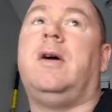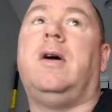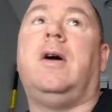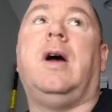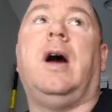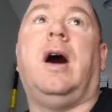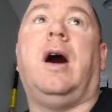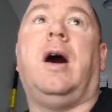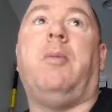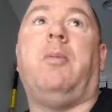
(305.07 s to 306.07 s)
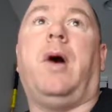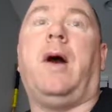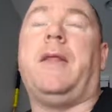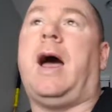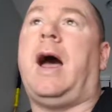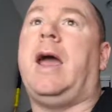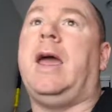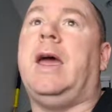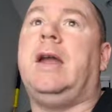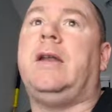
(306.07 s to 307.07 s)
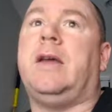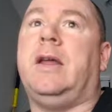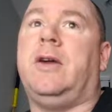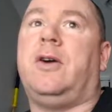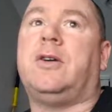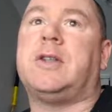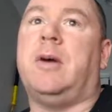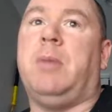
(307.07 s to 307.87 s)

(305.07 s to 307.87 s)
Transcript: on the high end, and there's much